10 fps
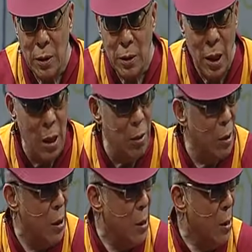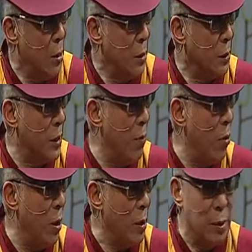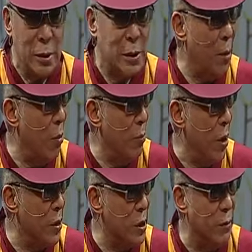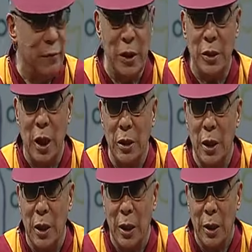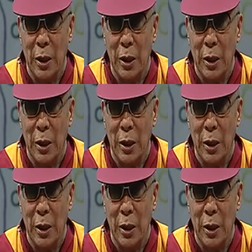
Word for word: Now, someone, someone mentioned very rightly,